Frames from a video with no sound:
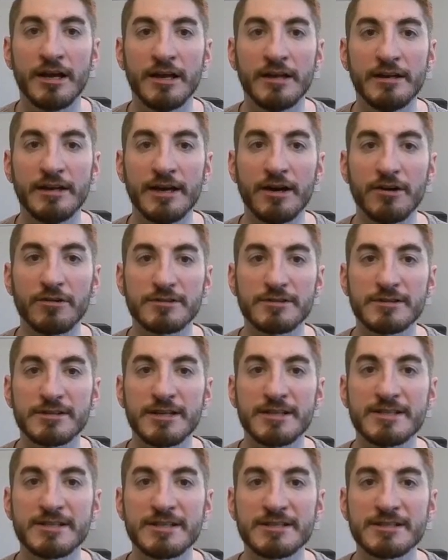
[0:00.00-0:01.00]
Now,
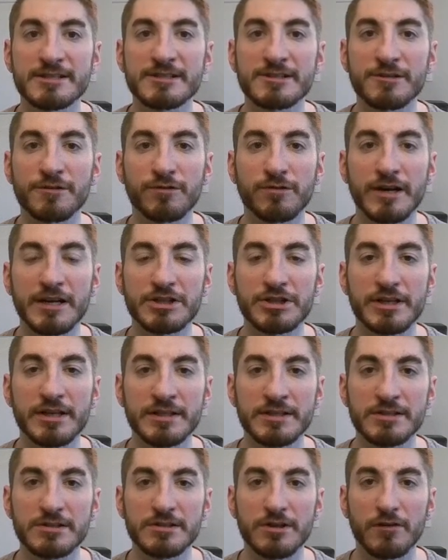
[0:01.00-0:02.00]
since this is a fresh
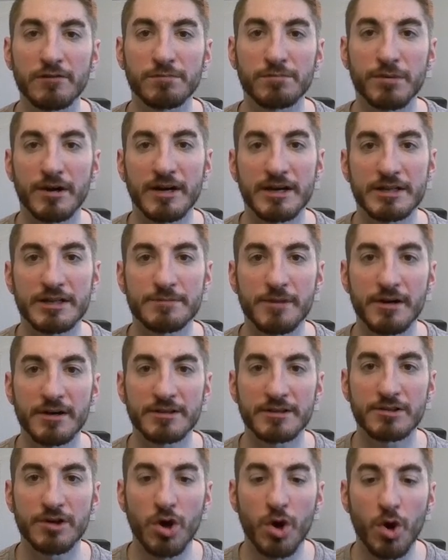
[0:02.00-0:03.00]
install of
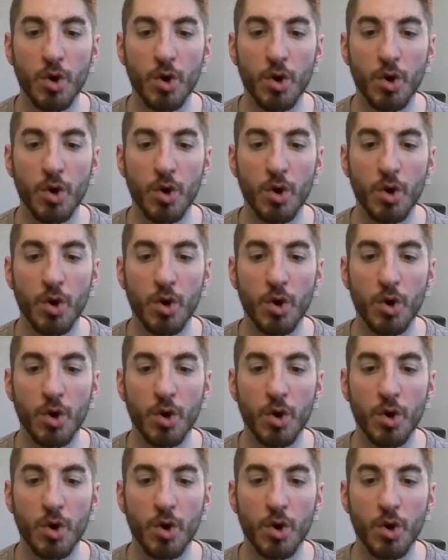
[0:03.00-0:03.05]
Proxmox,